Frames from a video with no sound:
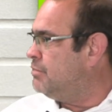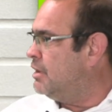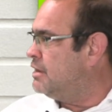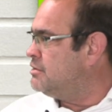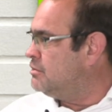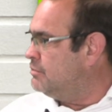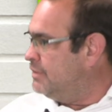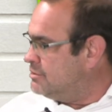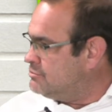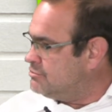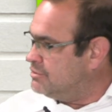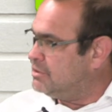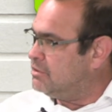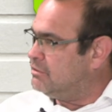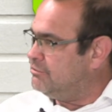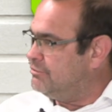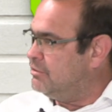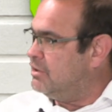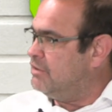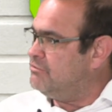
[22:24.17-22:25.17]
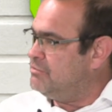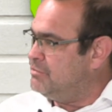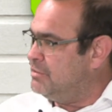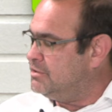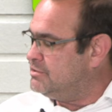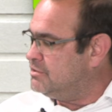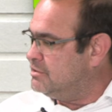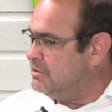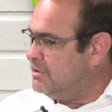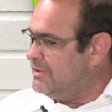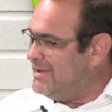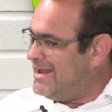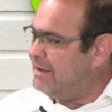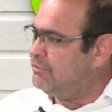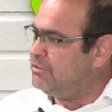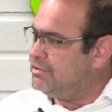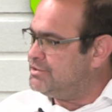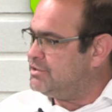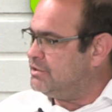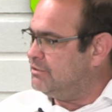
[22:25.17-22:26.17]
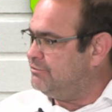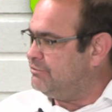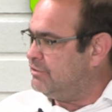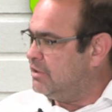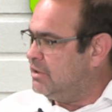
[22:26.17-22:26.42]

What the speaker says: by the rhetoric of government and the narrative